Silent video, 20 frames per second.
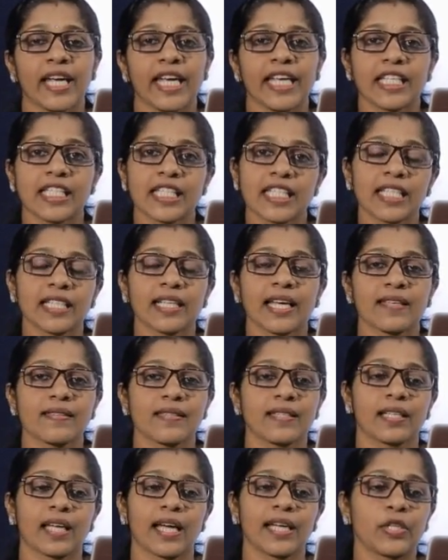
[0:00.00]
18 has
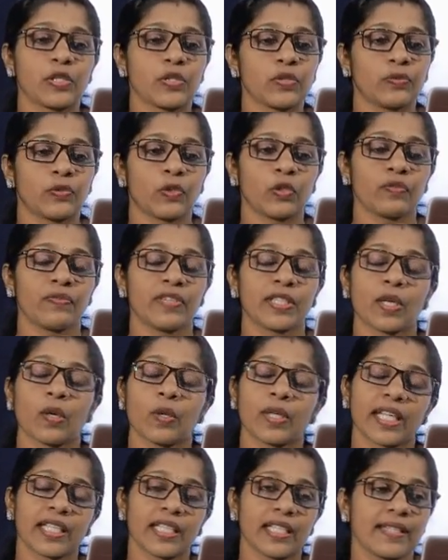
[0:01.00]
the right to vote
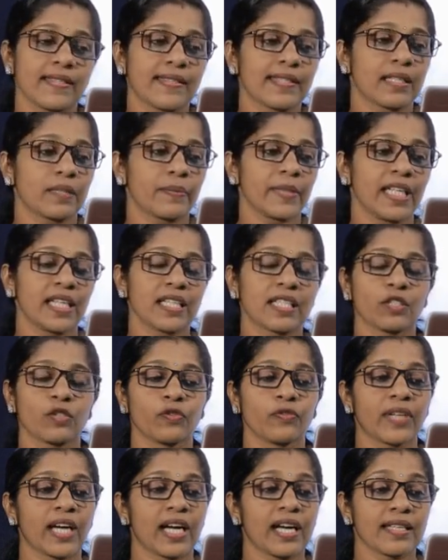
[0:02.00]
without any discrimination
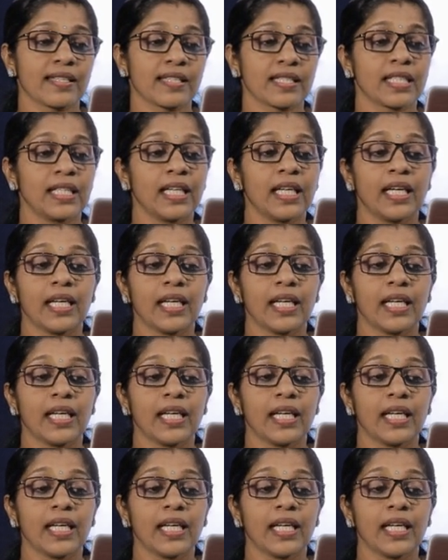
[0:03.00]
of caste,